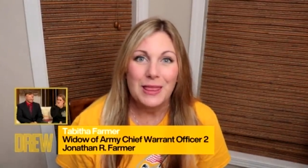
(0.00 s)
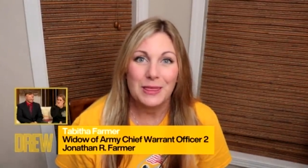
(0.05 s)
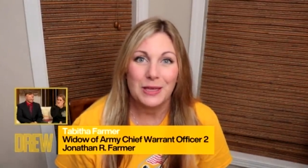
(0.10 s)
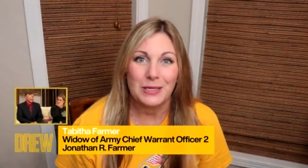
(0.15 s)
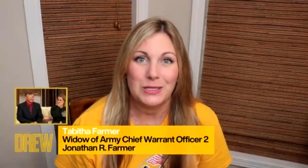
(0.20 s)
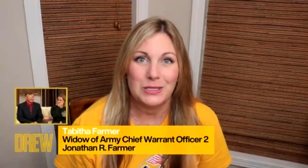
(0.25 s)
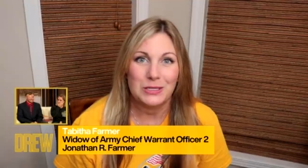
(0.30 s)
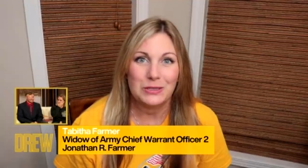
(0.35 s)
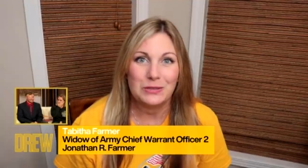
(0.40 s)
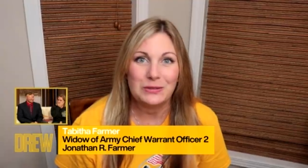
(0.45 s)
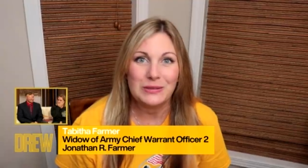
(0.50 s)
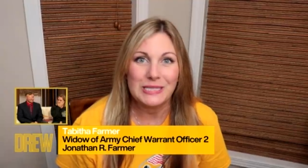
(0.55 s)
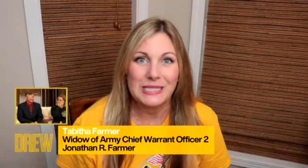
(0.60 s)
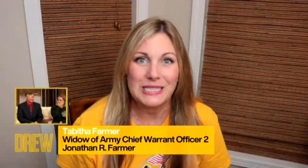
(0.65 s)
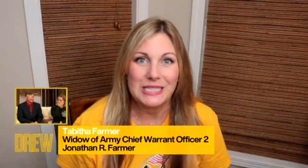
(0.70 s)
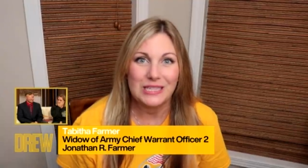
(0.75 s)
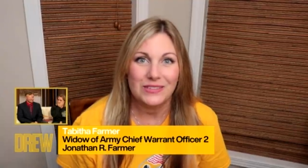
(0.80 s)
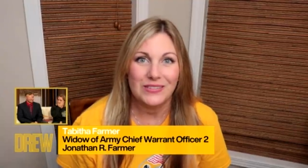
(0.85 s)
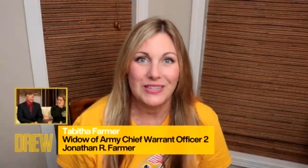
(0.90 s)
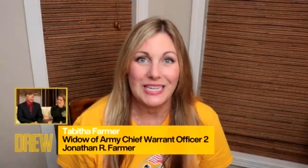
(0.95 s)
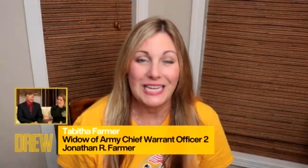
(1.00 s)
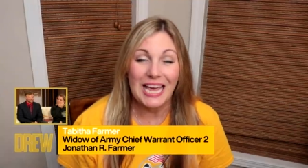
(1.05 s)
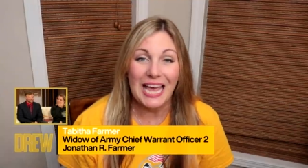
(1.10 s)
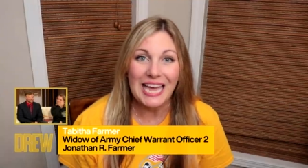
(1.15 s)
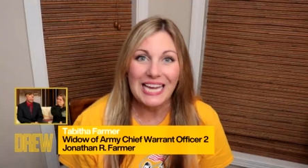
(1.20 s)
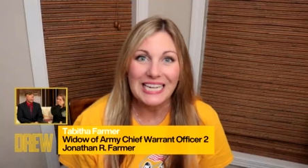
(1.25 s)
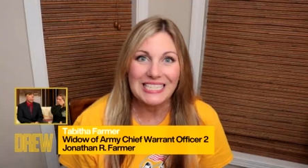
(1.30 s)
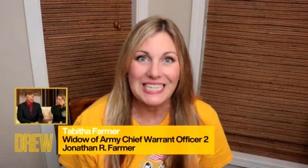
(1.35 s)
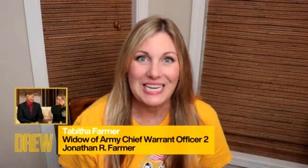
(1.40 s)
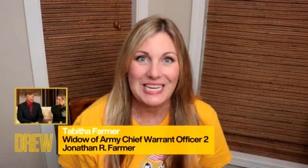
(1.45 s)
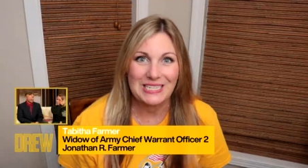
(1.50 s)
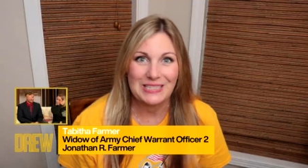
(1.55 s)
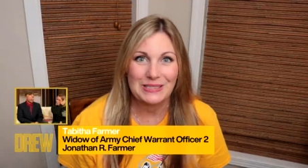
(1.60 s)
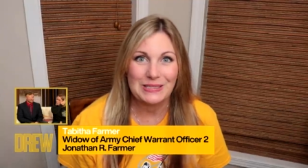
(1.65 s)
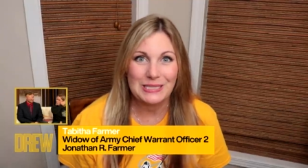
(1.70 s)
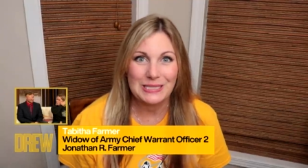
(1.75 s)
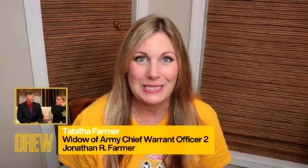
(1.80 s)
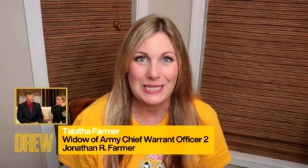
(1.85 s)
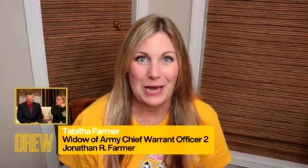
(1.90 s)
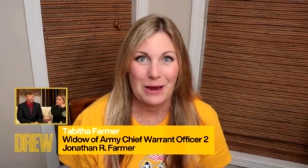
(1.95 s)
that you're receiving a
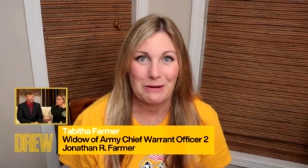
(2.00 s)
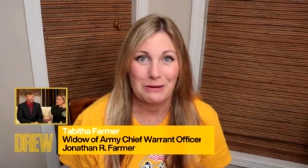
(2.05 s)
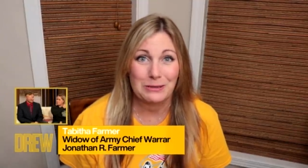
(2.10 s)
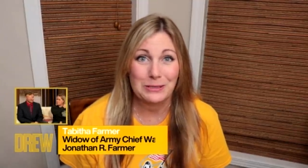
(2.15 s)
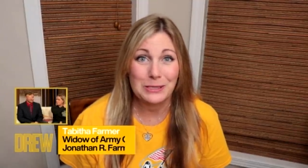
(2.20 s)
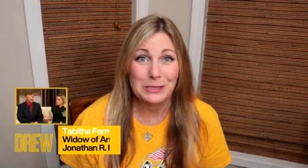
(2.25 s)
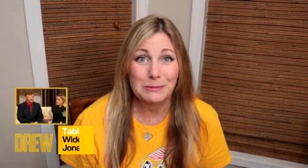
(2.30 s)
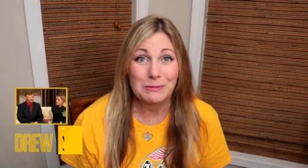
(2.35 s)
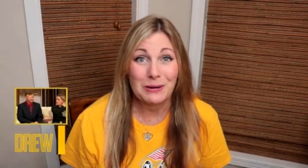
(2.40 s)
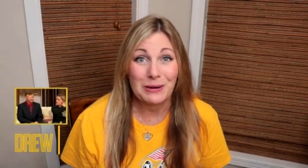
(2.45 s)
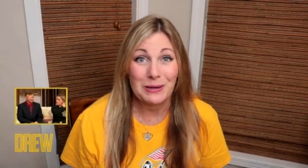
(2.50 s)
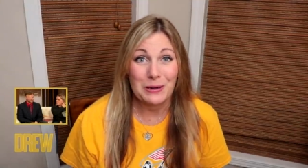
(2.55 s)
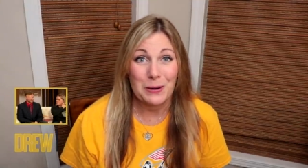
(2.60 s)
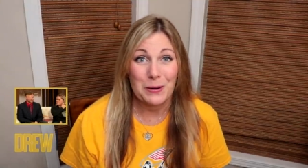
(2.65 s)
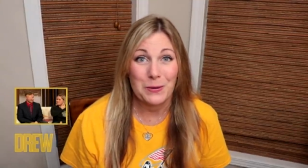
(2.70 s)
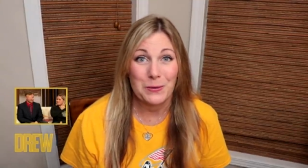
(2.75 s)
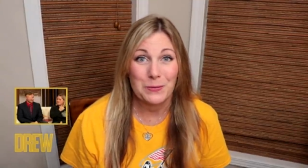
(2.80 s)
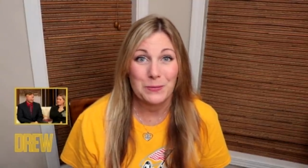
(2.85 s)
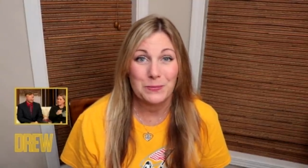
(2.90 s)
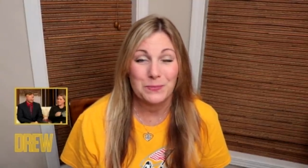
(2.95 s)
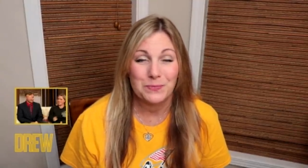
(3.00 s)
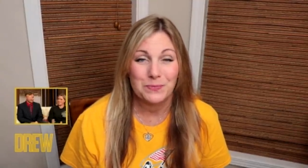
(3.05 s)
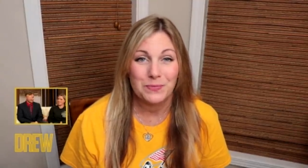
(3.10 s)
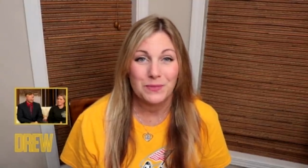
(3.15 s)
Tunnel to Towers smart home.